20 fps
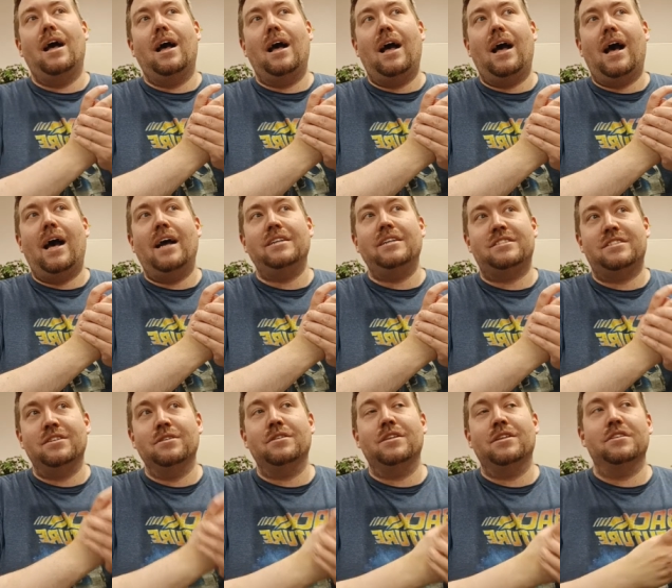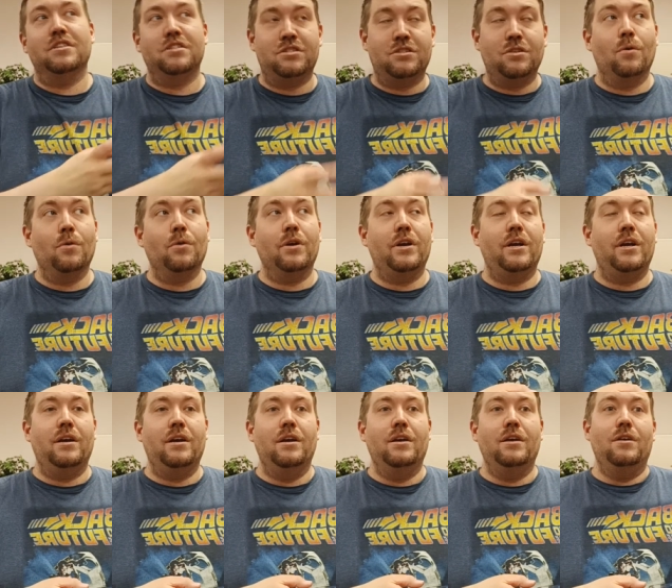I still think the
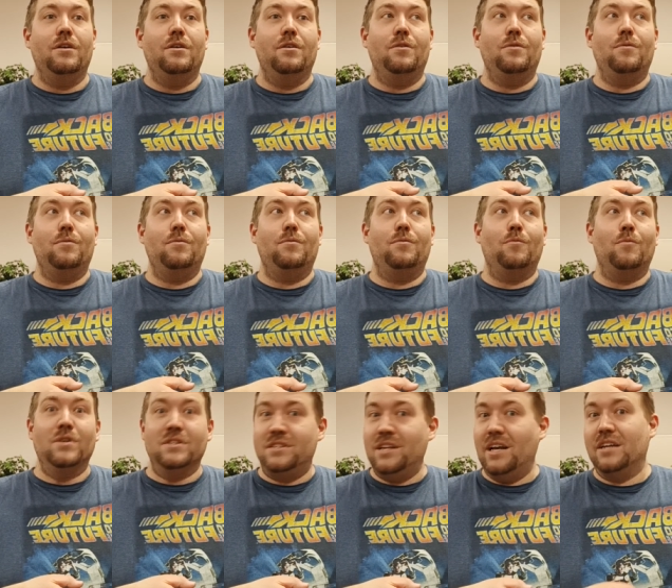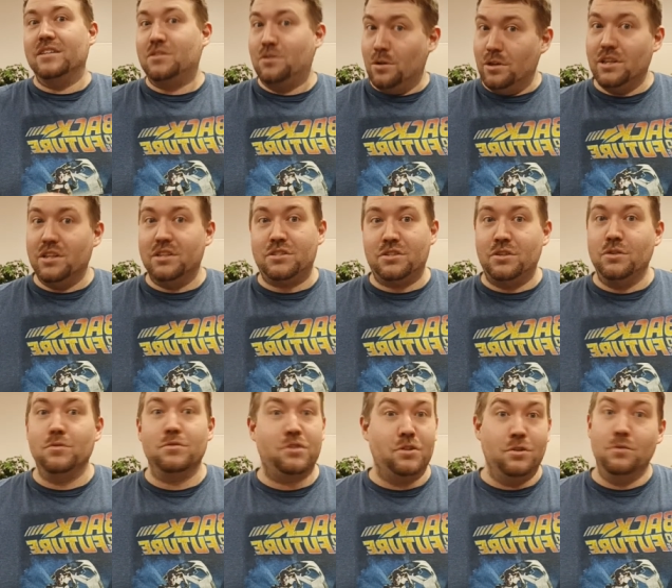story was not as good as two.
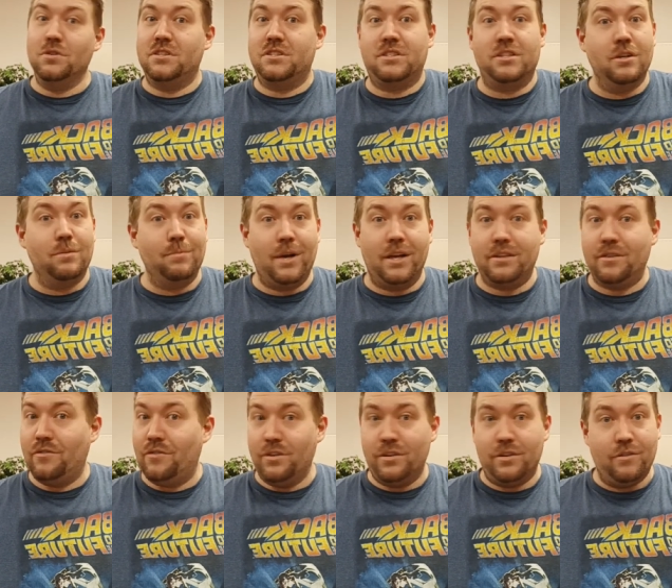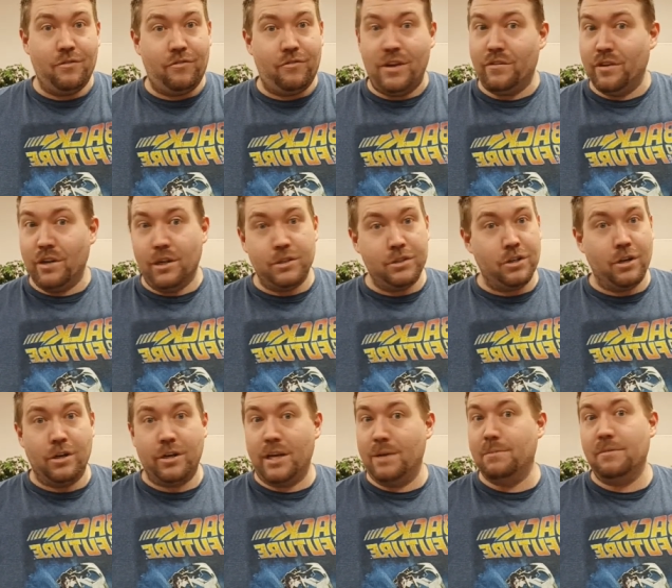Two is still my definitive favorite
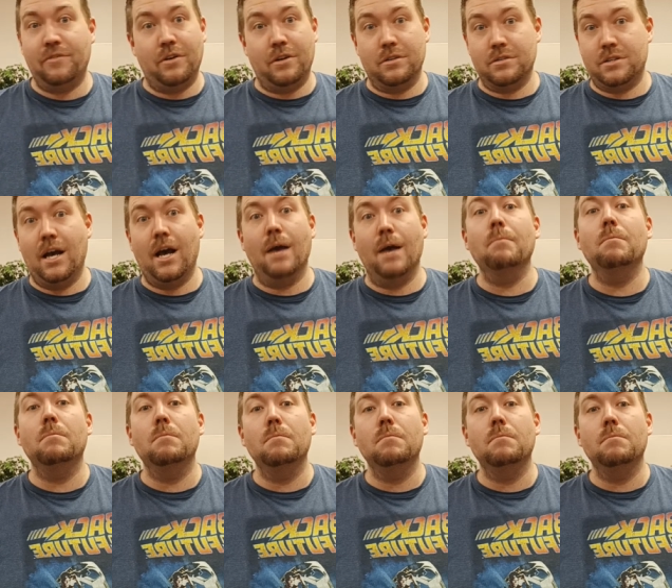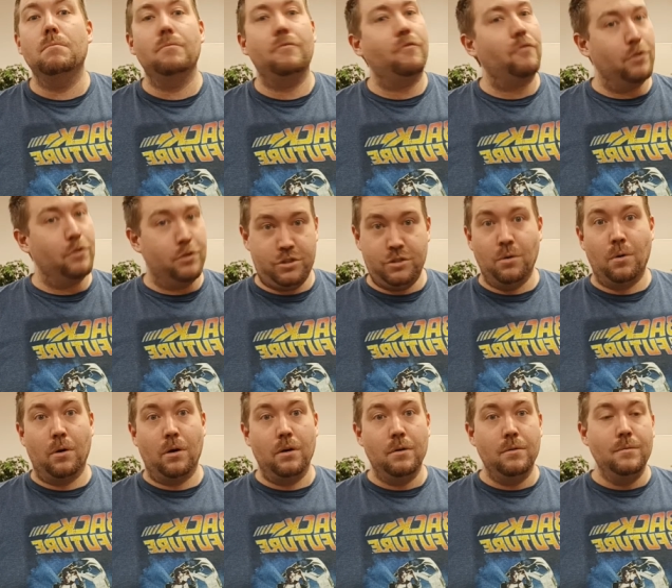Uncharted game of all time for
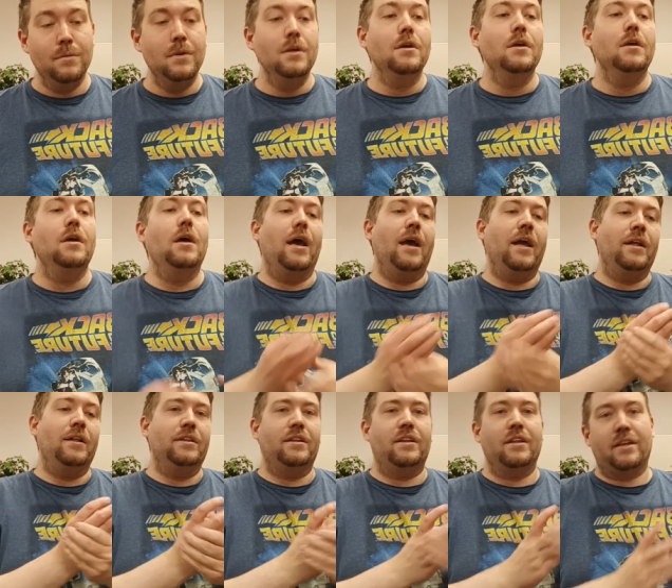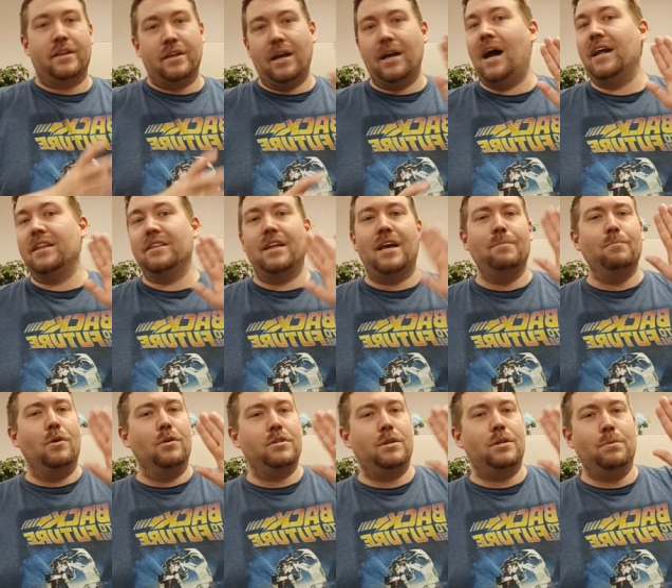sure. And the online
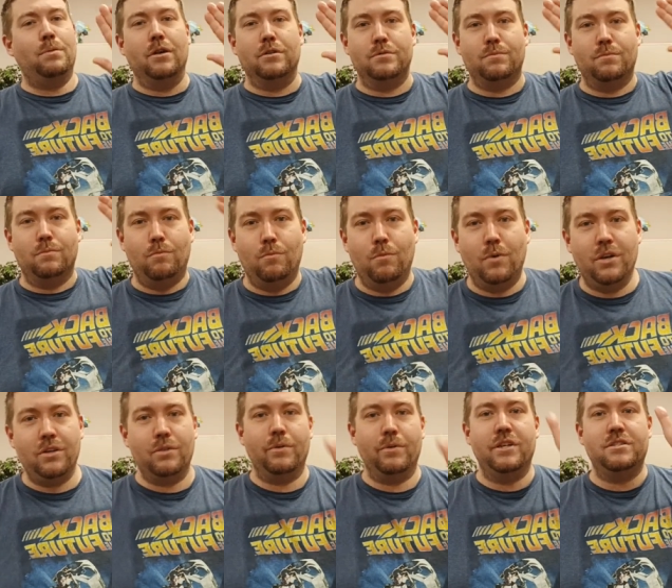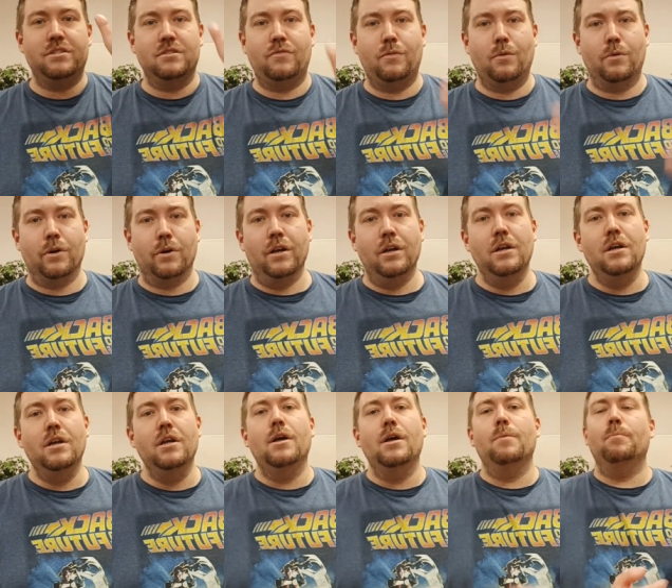multiplayer was one of the reasons for it,
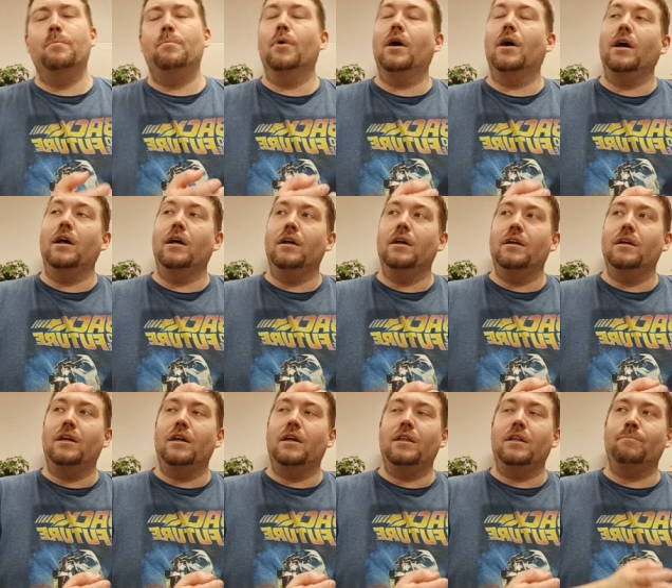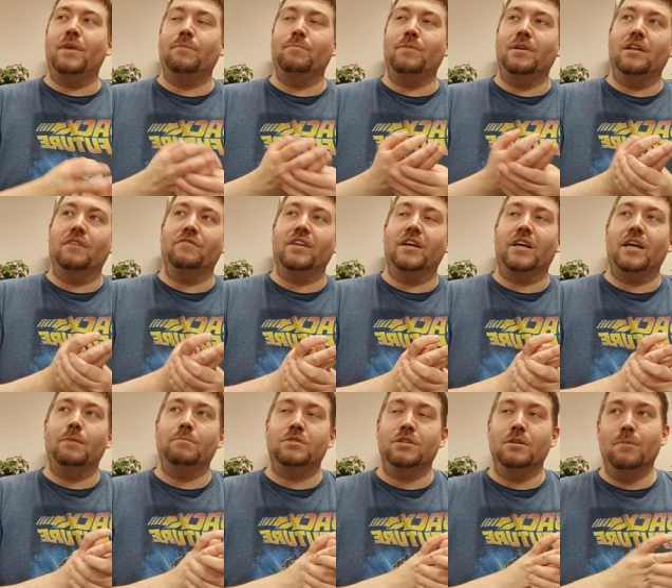but making me love that game
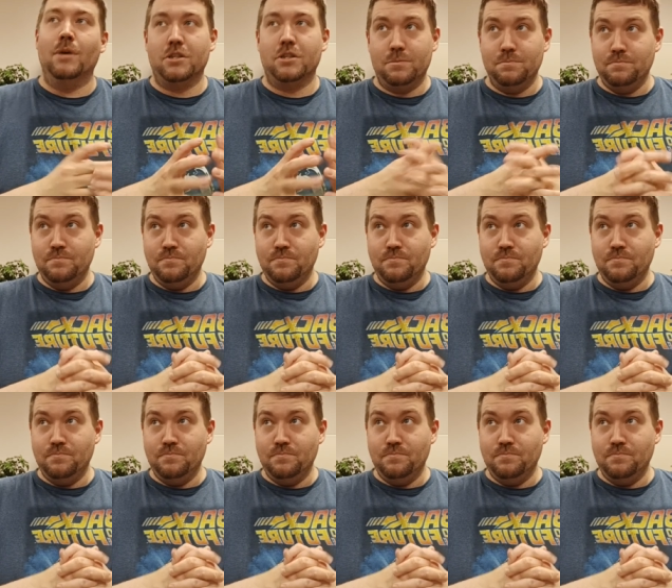so much.